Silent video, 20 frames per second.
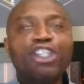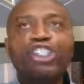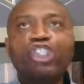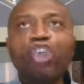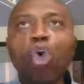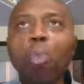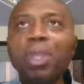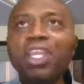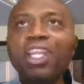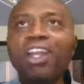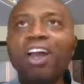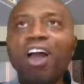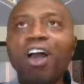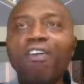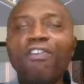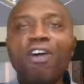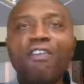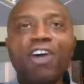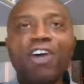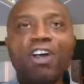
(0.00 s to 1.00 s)
or so many
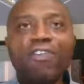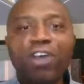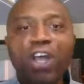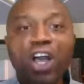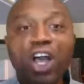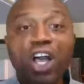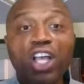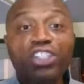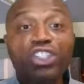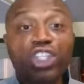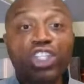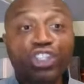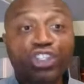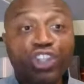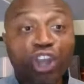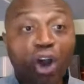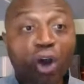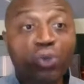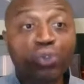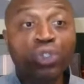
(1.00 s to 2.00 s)
of us
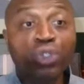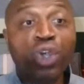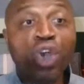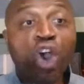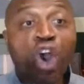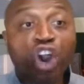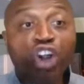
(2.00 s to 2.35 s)
adults